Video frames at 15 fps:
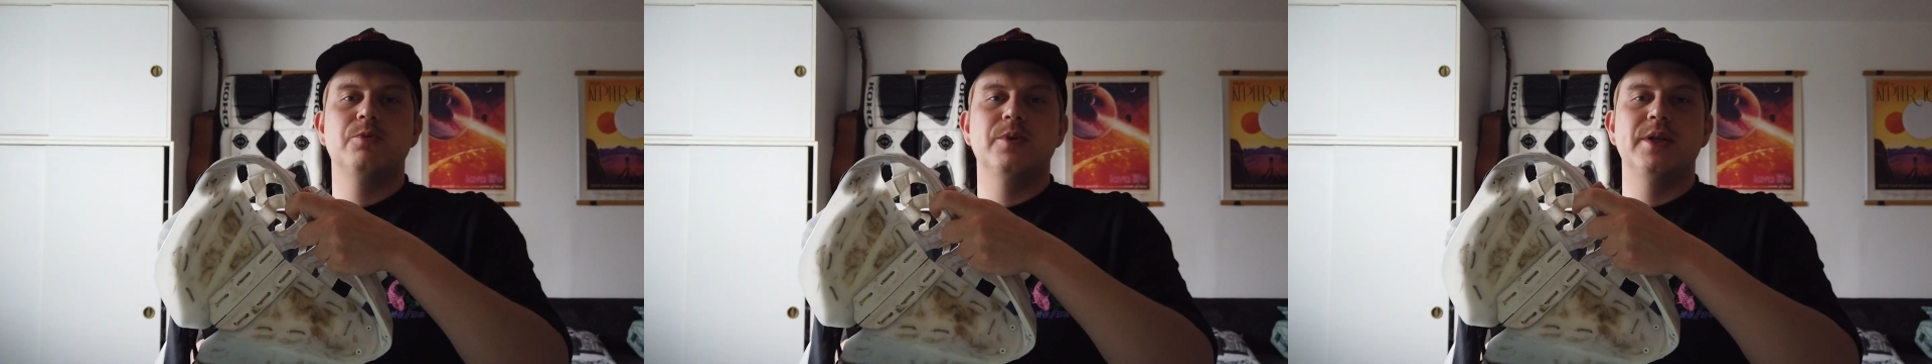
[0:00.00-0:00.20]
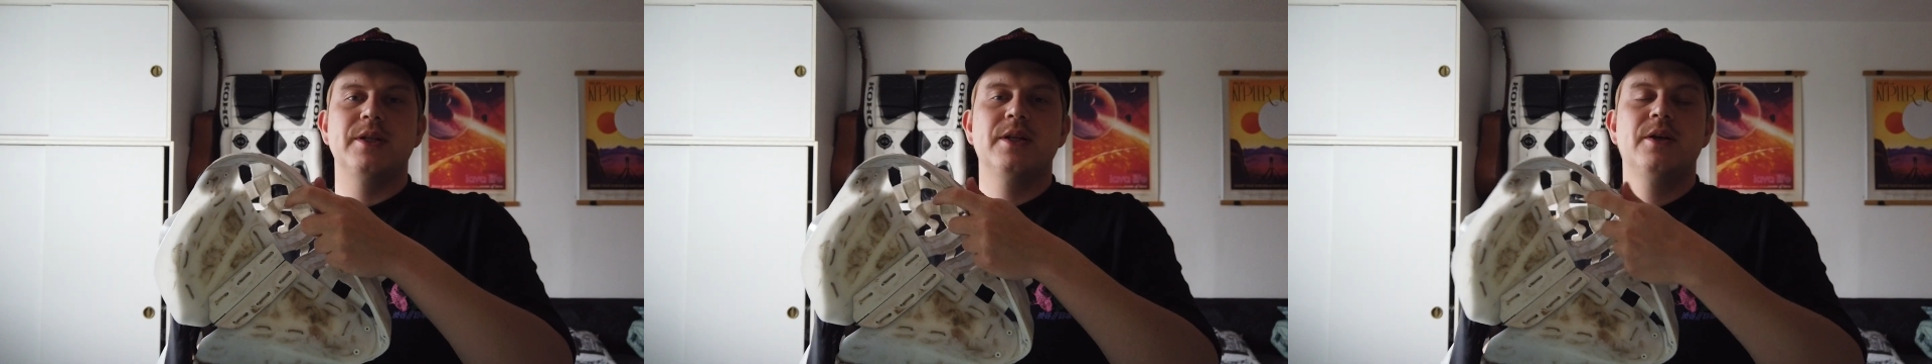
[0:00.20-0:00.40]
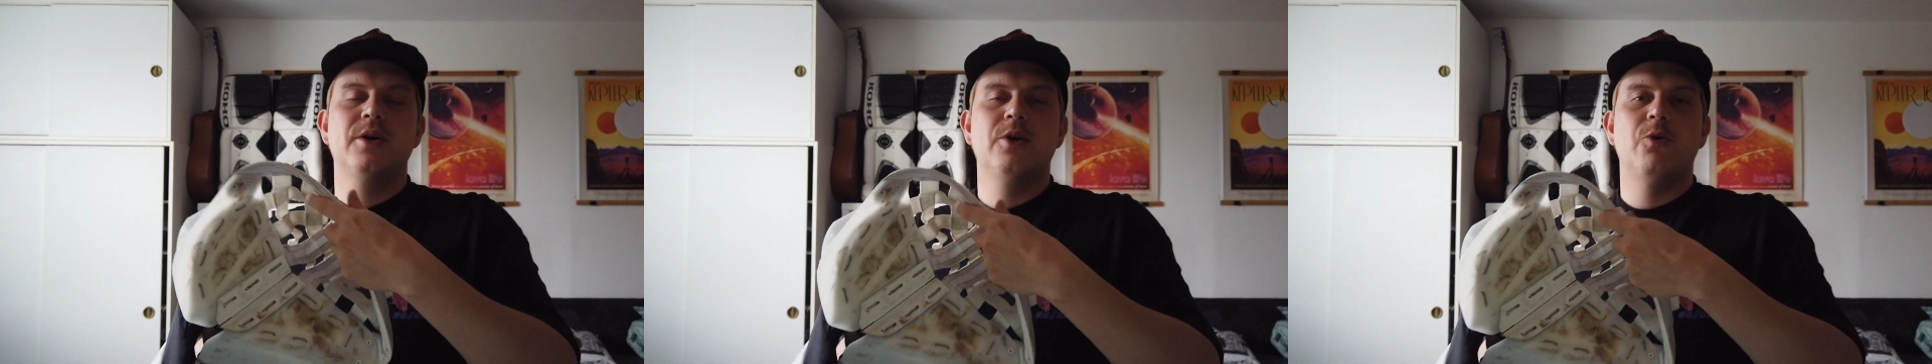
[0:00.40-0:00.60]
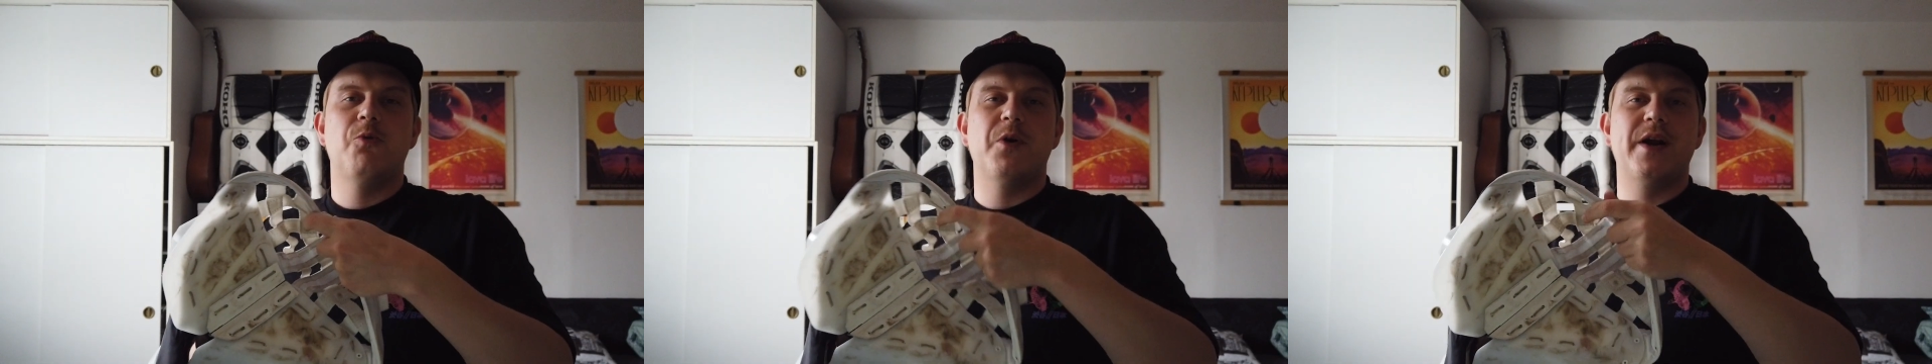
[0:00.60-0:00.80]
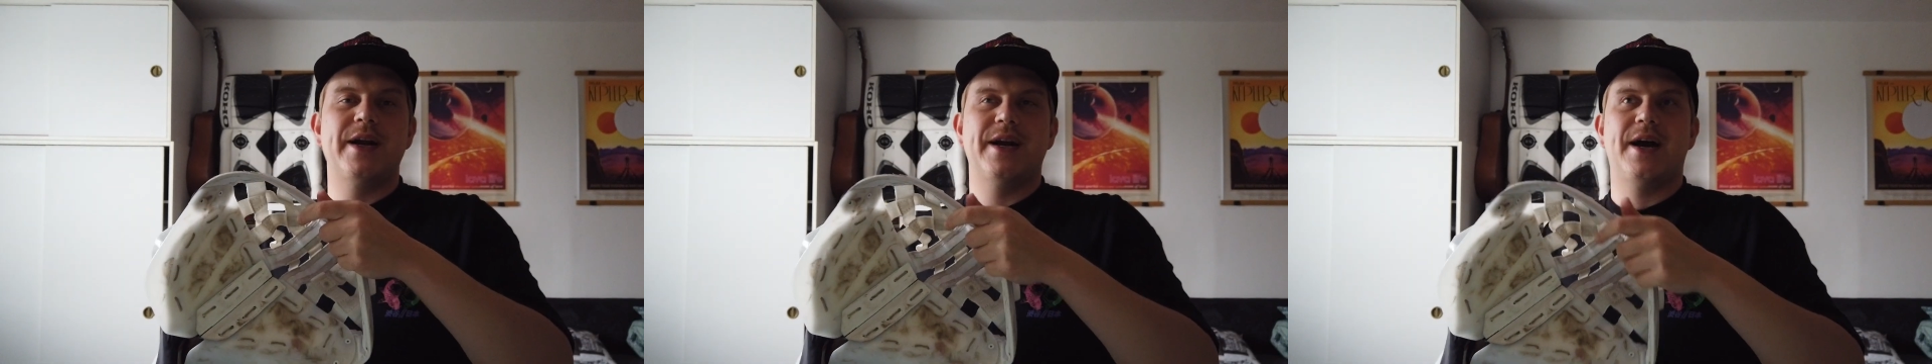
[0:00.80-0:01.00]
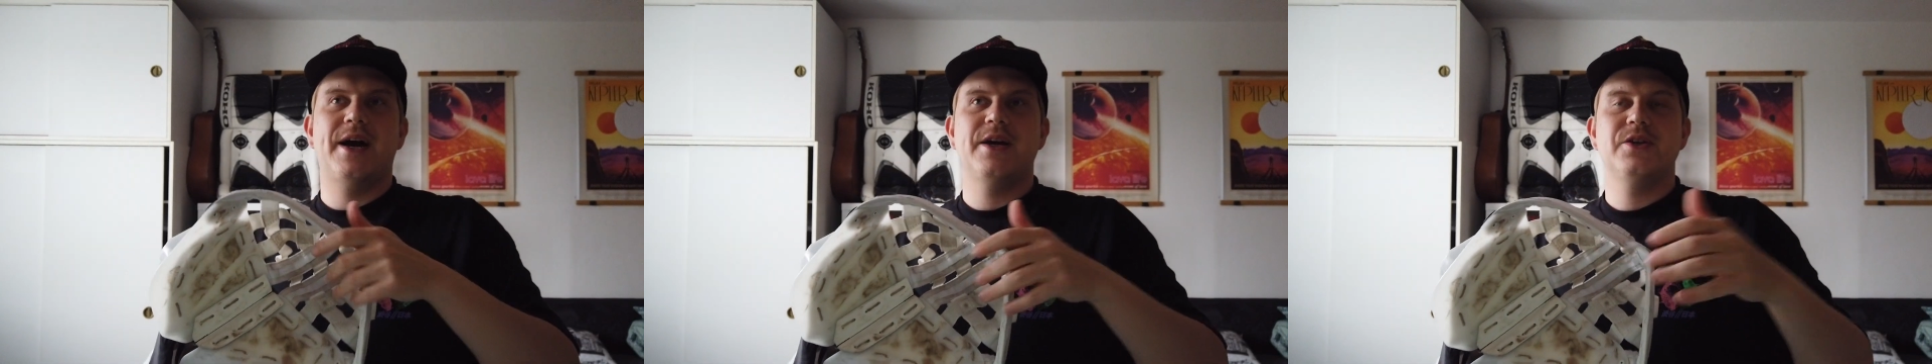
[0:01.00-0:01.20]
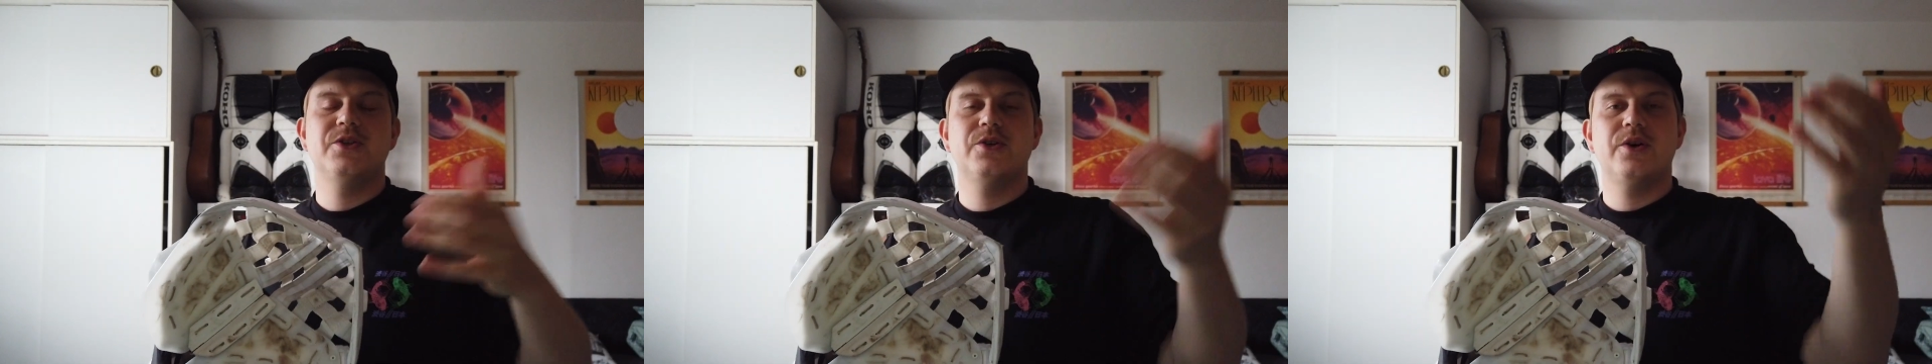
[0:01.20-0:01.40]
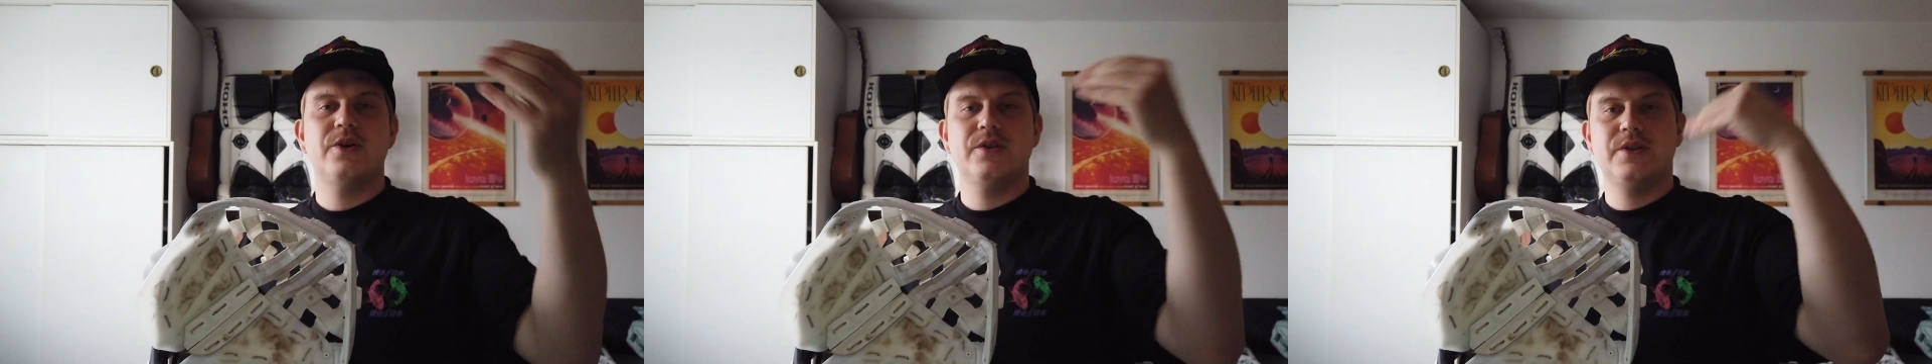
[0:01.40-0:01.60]
with very high
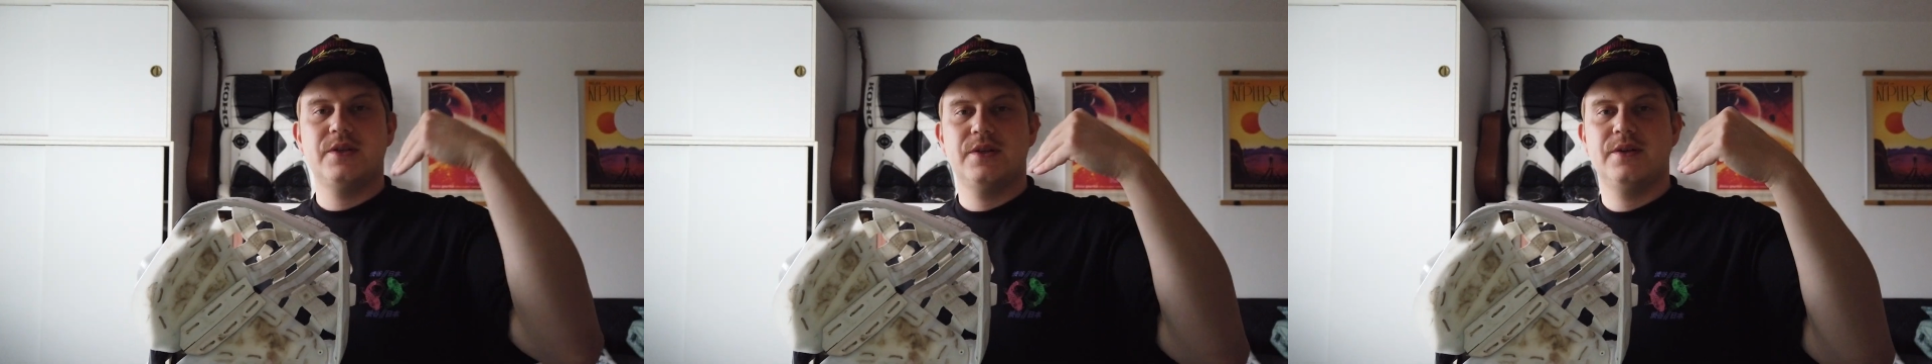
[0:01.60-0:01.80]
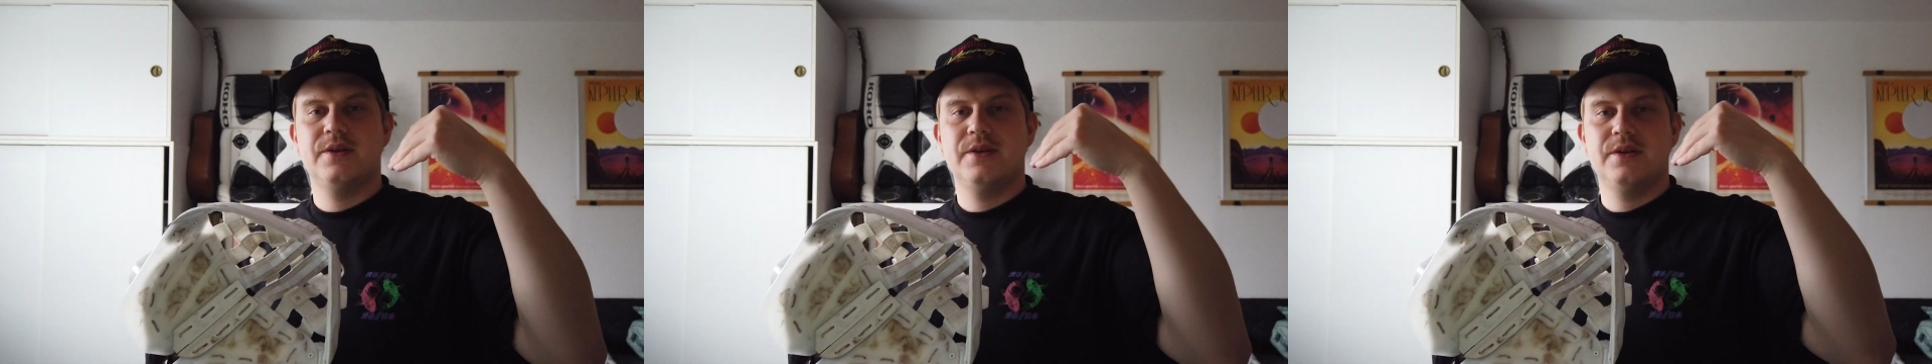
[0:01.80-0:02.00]
shots